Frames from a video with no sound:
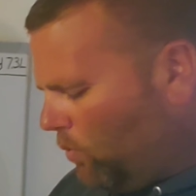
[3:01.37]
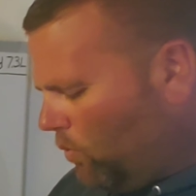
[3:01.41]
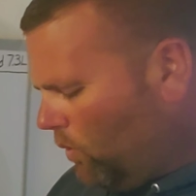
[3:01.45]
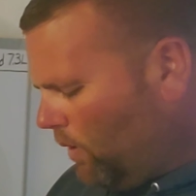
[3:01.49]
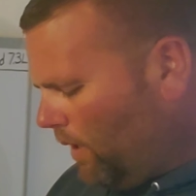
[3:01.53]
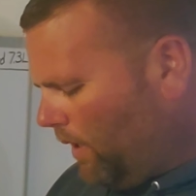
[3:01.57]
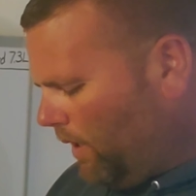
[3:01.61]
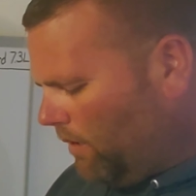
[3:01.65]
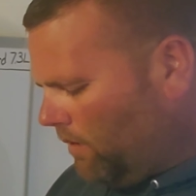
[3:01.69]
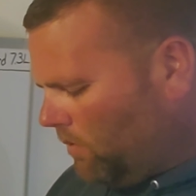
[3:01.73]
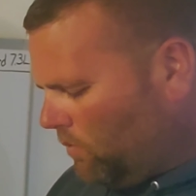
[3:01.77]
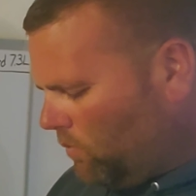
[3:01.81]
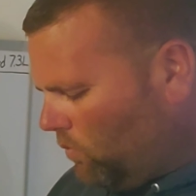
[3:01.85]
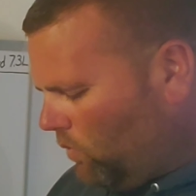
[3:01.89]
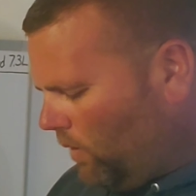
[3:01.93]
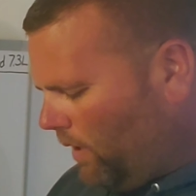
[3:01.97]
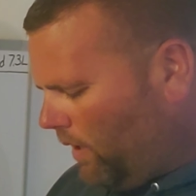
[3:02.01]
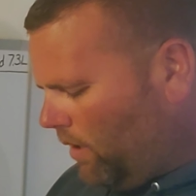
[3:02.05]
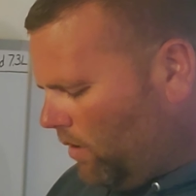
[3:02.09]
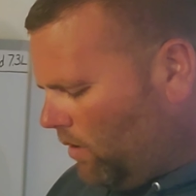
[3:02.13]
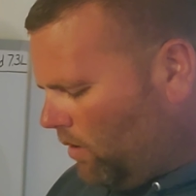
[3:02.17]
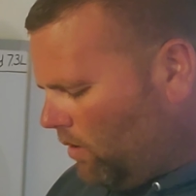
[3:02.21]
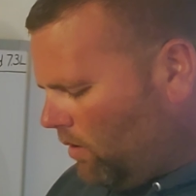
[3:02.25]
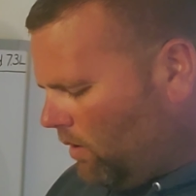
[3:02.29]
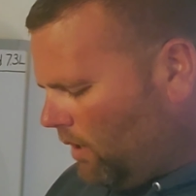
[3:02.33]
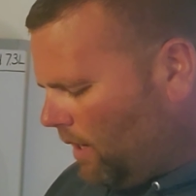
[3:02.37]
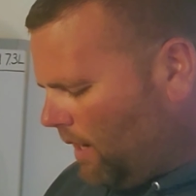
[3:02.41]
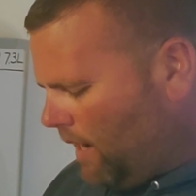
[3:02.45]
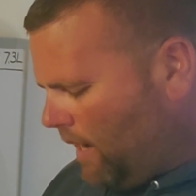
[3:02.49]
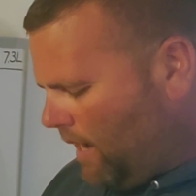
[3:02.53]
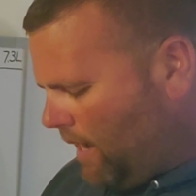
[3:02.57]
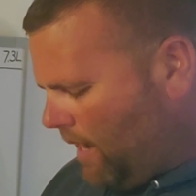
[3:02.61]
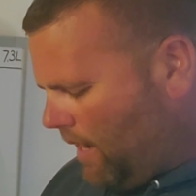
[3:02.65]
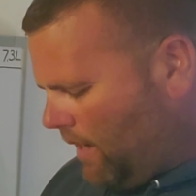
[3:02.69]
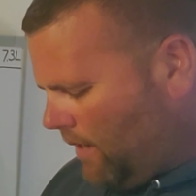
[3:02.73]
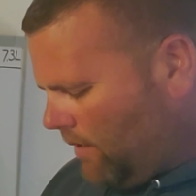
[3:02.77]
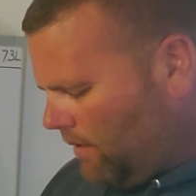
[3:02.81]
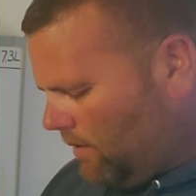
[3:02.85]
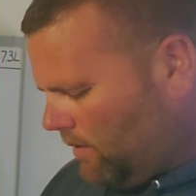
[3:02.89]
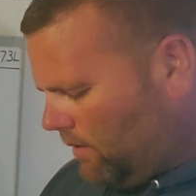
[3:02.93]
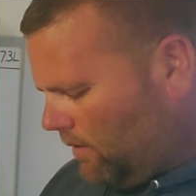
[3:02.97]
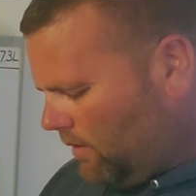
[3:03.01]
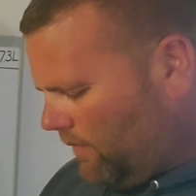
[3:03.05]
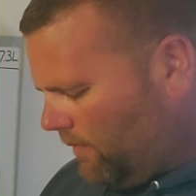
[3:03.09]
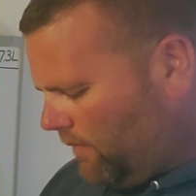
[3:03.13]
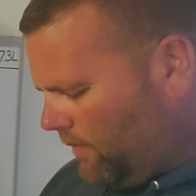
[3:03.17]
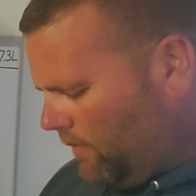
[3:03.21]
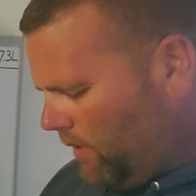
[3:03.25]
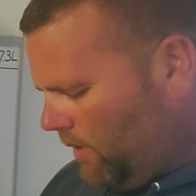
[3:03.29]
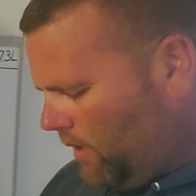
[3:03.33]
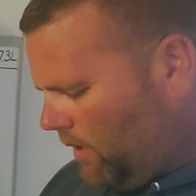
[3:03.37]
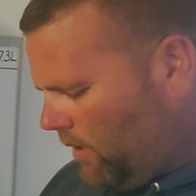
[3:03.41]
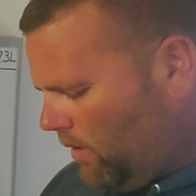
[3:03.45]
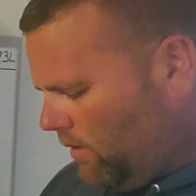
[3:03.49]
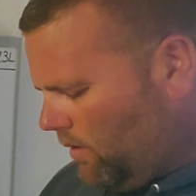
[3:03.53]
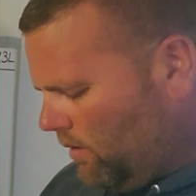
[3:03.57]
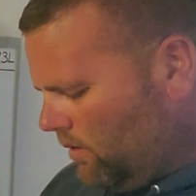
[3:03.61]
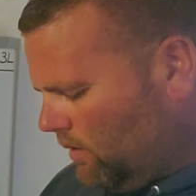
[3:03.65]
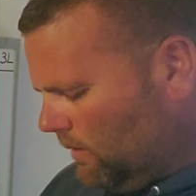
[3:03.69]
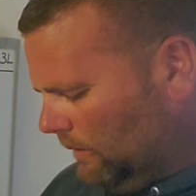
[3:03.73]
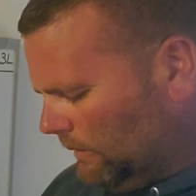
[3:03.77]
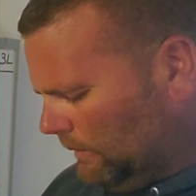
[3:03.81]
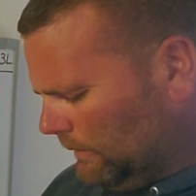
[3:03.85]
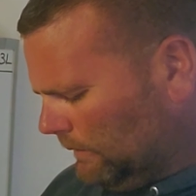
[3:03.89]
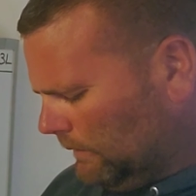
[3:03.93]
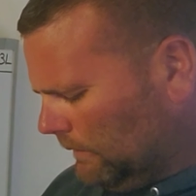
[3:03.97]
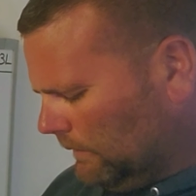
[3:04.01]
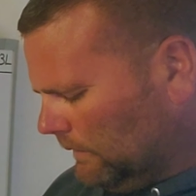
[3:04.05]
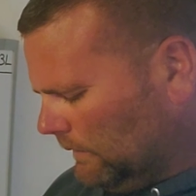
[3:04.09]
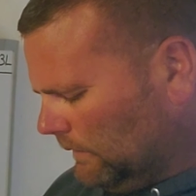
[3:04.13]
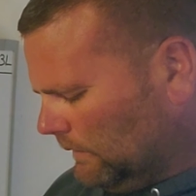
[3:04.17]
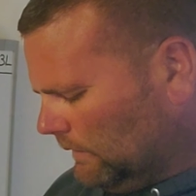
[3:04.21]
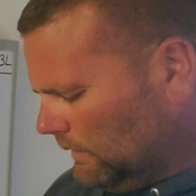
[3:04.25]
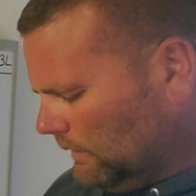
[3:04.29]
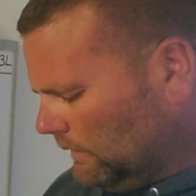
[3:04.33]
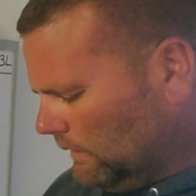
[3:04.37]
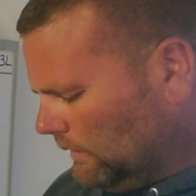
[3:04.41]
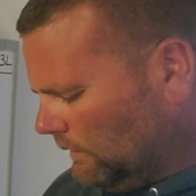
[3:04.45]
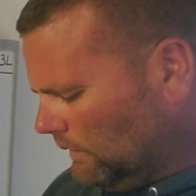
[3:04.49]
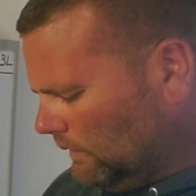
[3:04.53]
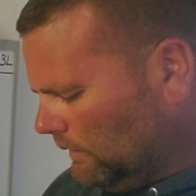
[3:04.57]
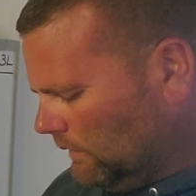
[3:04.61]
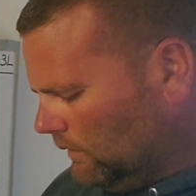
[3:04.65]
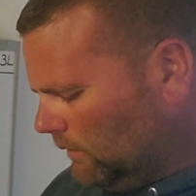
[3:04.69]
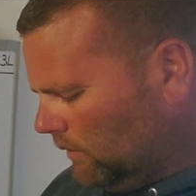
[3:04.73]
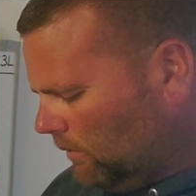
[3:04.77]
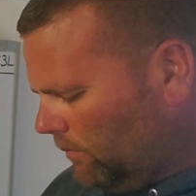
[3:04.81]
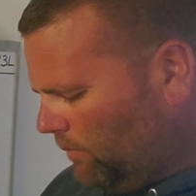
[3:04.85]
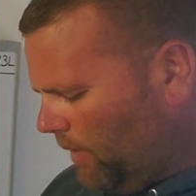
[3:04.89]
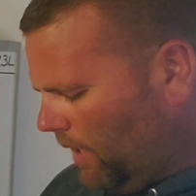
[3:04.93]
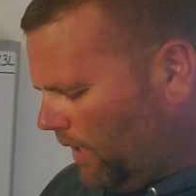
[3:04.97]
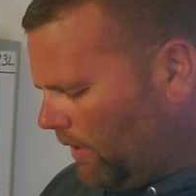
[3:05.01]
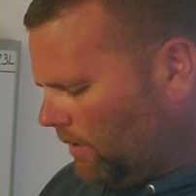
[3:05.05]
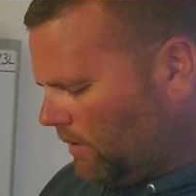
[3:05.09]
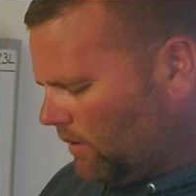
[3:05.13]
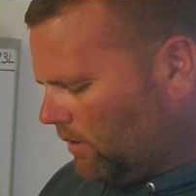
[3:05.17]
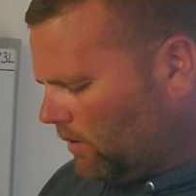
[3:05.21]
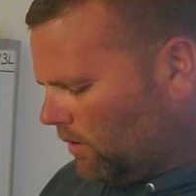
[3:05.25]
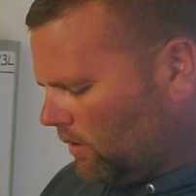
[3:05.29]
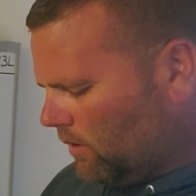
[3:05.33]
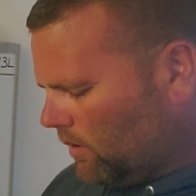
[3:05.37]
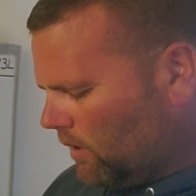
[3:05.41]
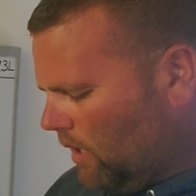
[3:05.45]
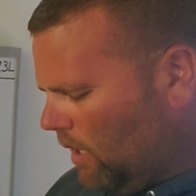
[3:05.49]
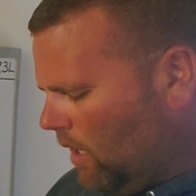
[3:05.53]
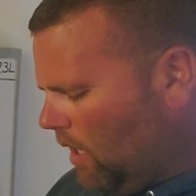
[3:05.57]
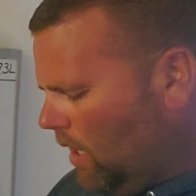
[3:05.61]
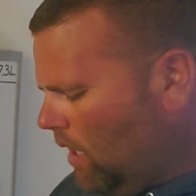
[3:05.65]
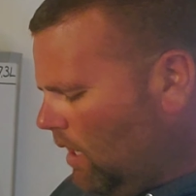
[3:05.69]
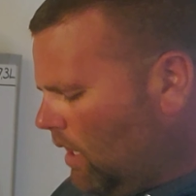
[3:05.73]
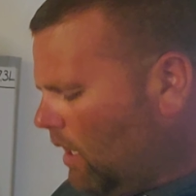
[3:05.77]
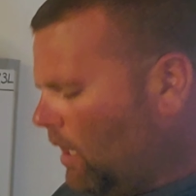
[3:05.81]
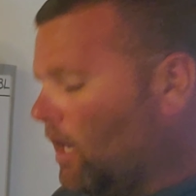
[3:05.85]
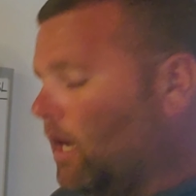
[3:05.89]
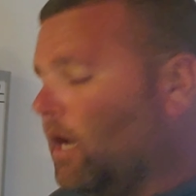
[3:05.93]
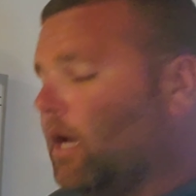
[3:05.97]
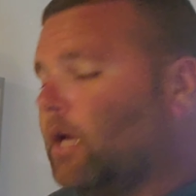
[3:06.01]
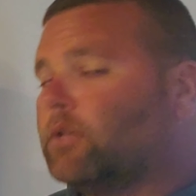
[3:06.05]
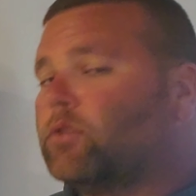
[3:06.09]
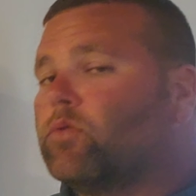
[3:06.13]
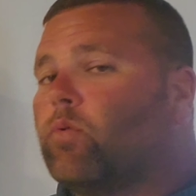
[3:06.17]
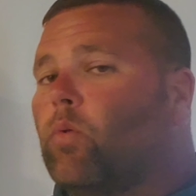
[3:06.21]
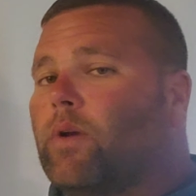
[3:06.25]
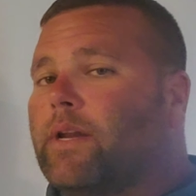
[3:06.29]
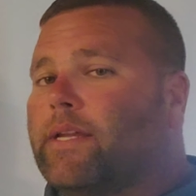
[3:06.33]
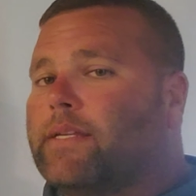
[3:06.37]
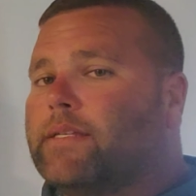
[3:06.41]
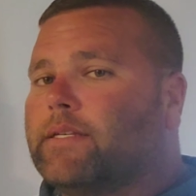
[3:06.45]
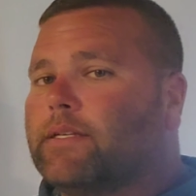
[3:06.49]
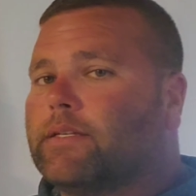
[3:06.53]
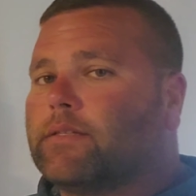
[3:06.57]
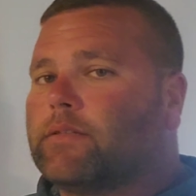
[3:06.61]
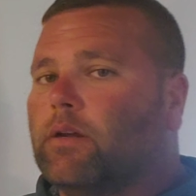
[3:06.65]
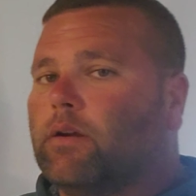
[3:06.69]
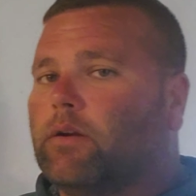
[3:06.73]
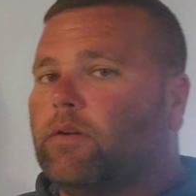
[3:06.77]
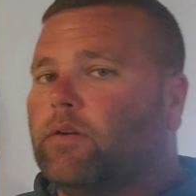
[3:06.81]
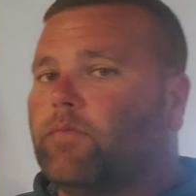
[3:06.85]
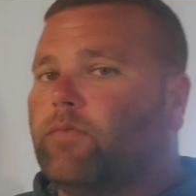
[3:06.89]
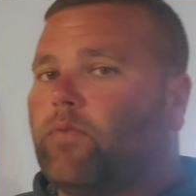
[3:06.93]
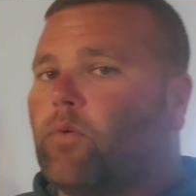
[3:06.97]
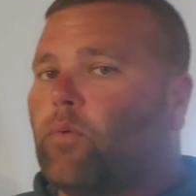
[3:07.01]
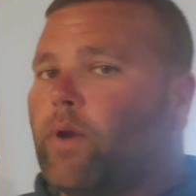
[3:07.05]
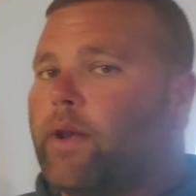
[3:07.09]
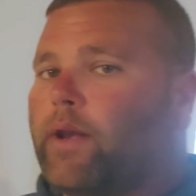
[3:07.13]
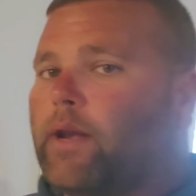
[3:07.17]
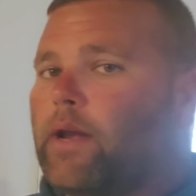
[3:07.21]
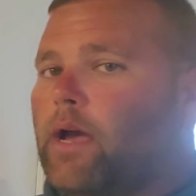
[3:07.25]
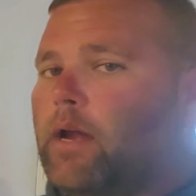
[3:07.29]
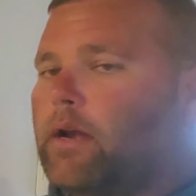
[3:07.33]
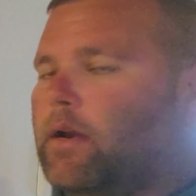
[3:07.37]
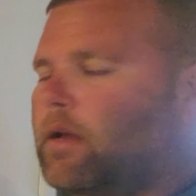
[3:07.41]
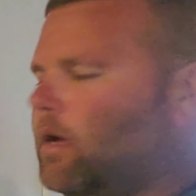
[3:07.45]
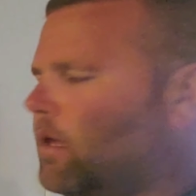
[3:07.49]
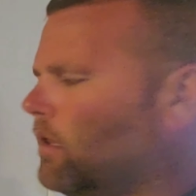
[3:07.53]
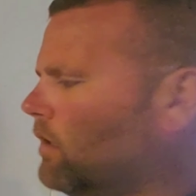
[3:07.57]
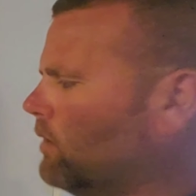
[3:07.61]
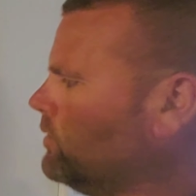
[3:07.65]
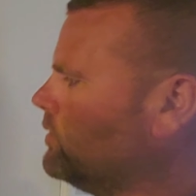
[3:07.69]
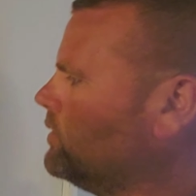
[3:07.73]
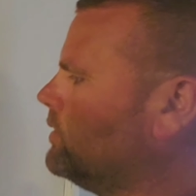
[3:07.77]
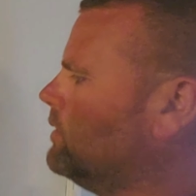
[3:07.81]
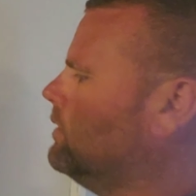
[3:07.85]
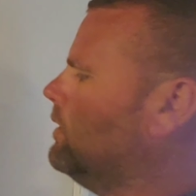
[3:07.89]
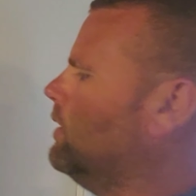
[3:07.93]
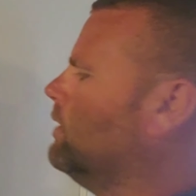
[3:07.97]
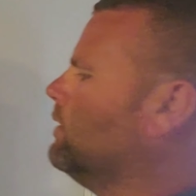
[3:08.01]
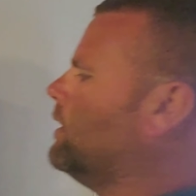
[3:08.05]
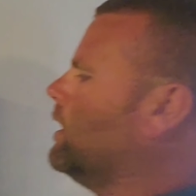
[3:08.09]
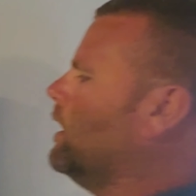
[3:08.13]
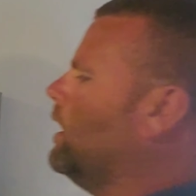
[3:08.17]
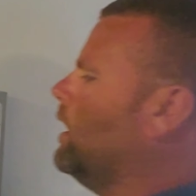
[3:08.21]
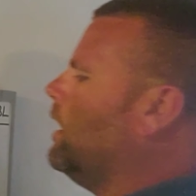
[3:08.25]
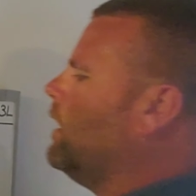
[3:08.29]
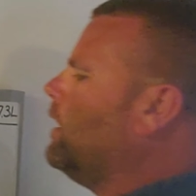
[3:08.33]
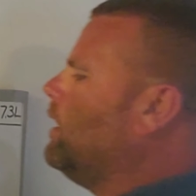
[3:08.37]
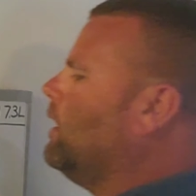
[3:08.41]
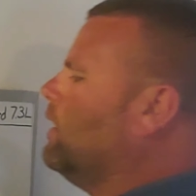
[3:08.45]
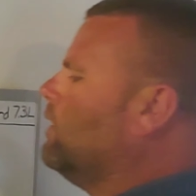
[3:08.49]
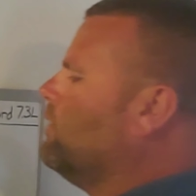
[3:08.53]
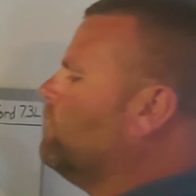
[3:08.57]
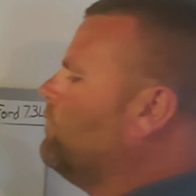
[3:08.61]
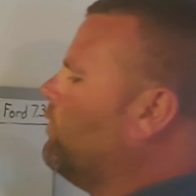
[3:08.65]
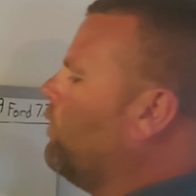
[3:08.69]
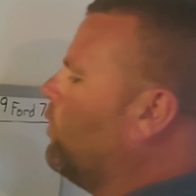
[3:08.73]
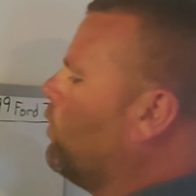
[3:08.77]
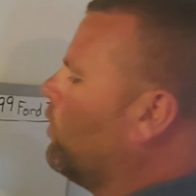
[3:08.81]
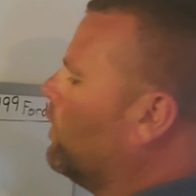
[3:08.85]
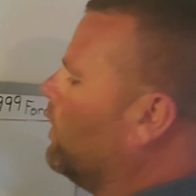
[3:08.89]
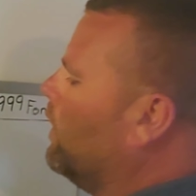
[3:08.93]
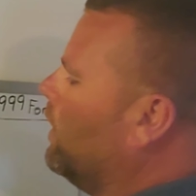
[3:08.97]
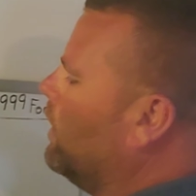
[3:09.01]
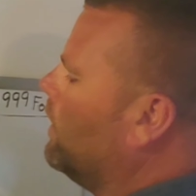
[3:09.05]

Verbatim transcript: point, we are at, I got to find it here, maintenance cost, uh, $2,649, okay, for